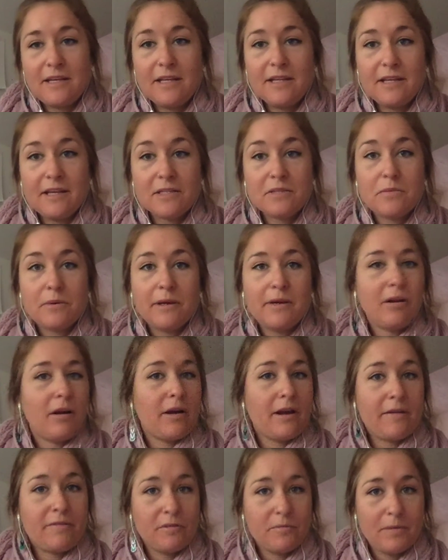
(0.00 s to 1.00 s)
And that's why not
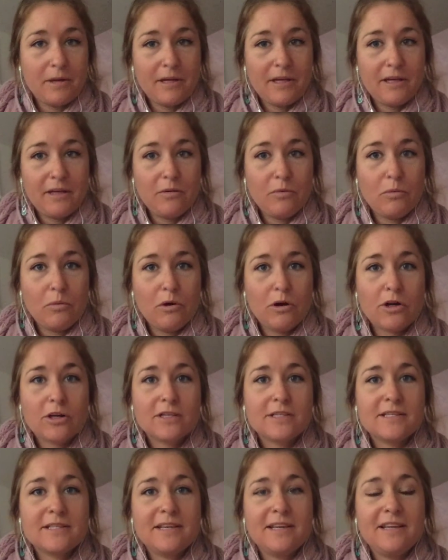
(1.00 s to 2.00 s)
everybody
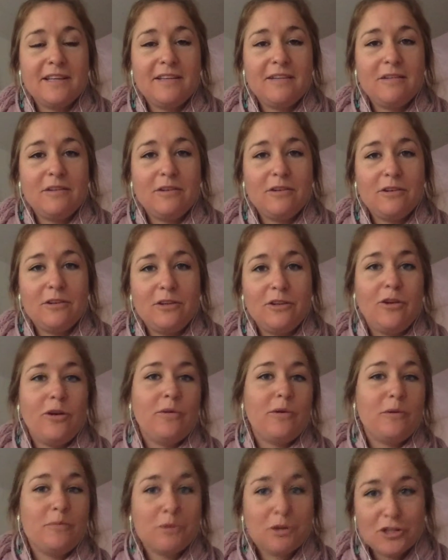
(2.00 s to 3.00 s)
works in,
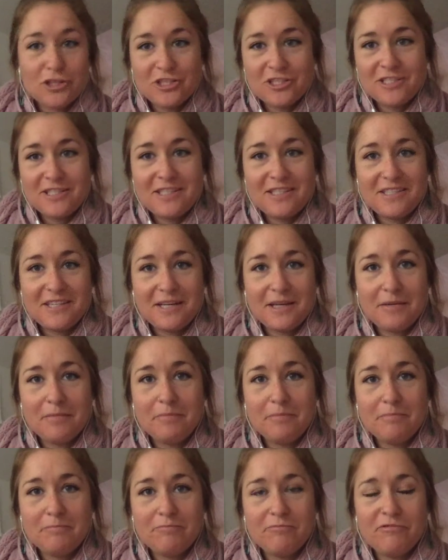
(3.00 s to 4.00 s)
emergency type
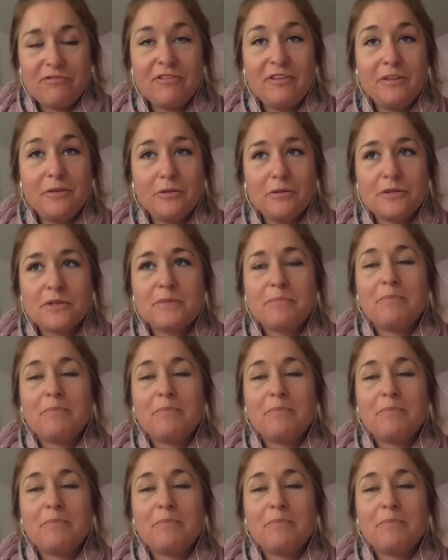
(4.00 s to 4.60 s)
fields.